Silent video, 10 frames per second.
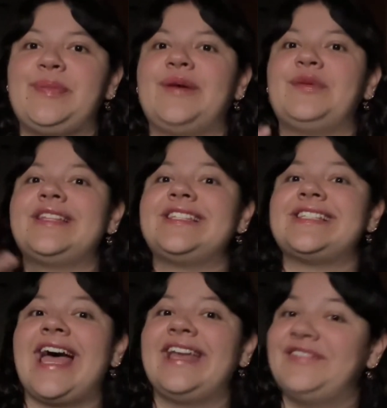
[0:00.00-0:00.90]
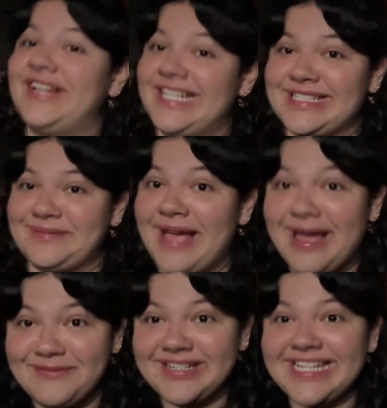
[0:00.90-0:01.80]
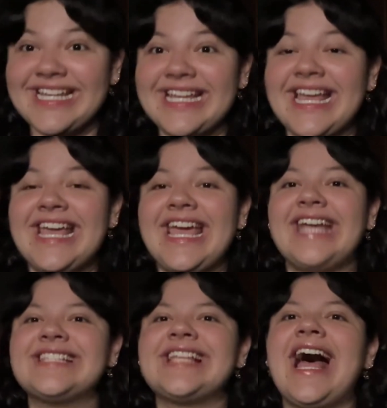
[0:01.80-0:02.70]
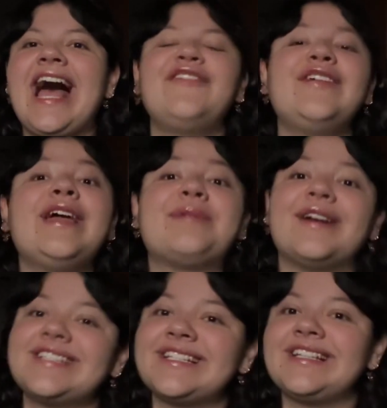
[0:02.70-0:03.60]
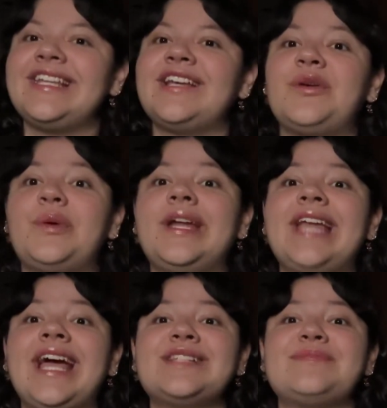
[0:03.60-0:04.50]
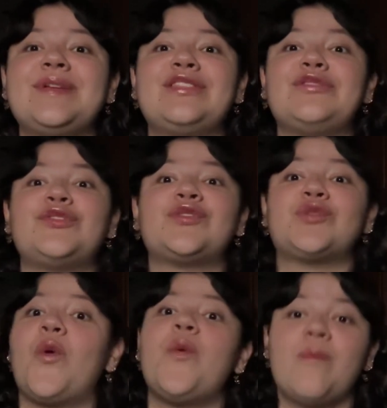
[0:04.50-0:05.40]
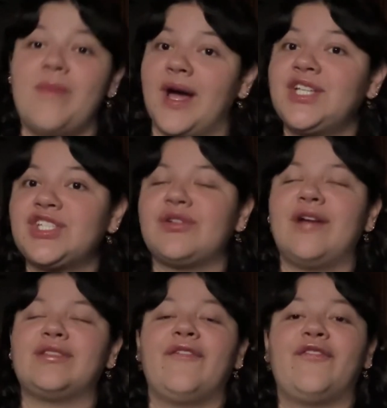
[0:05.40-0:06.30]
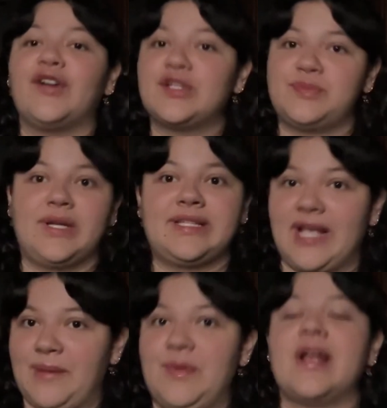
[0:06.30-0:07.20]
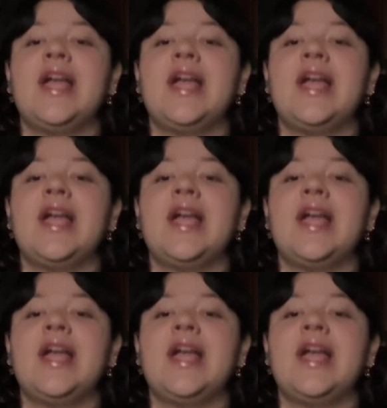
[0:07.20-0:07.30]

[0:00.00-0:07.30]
But what's sad, what ends up happening is that I feel like personally Quinn has been through so much throughout the first book, second book,